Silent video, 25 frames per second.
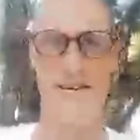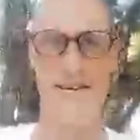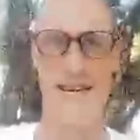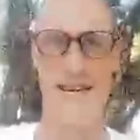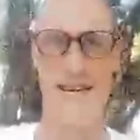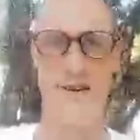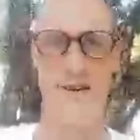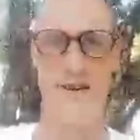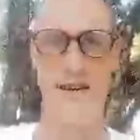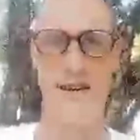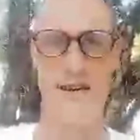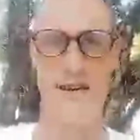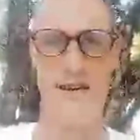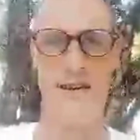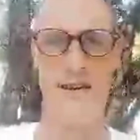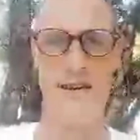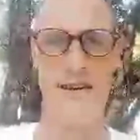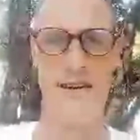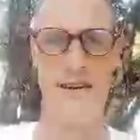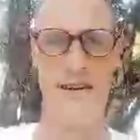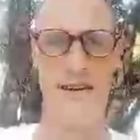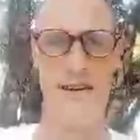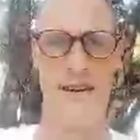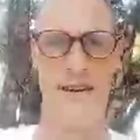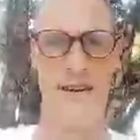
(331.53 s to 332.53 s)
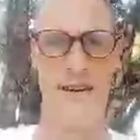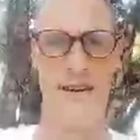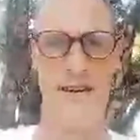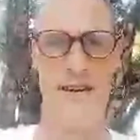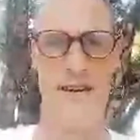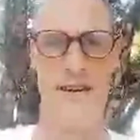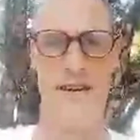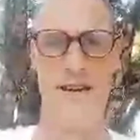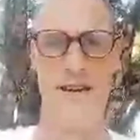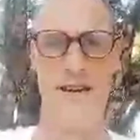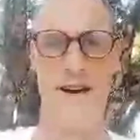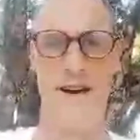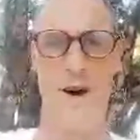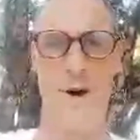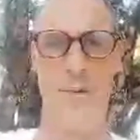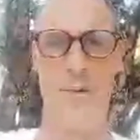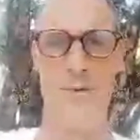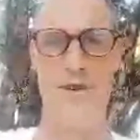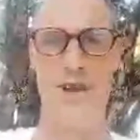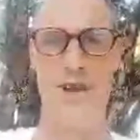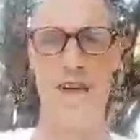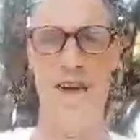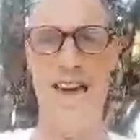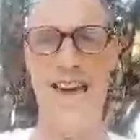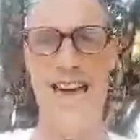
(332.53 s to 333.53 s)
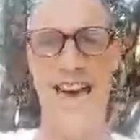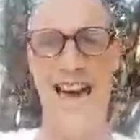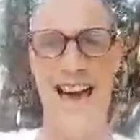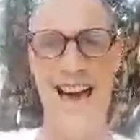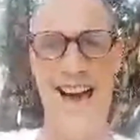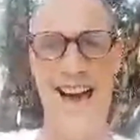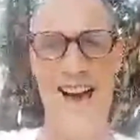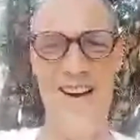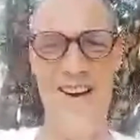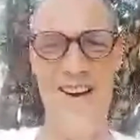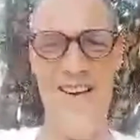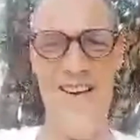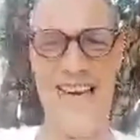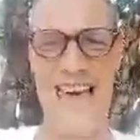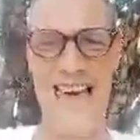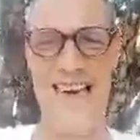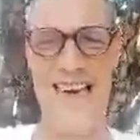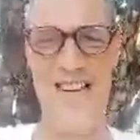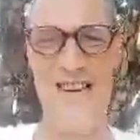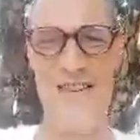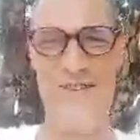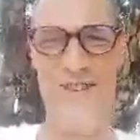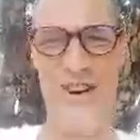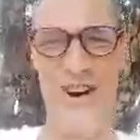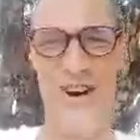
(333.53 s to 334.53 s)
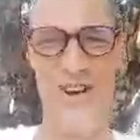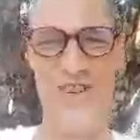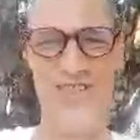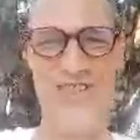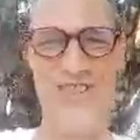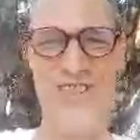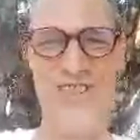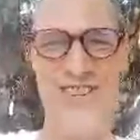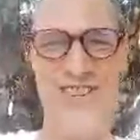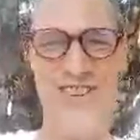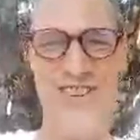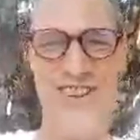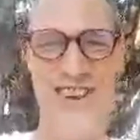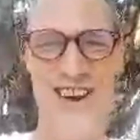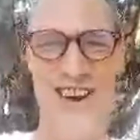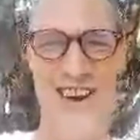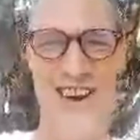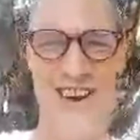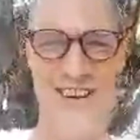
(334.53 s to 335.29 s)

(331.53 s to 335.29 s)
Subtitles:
going. I'll be okay. You've got snow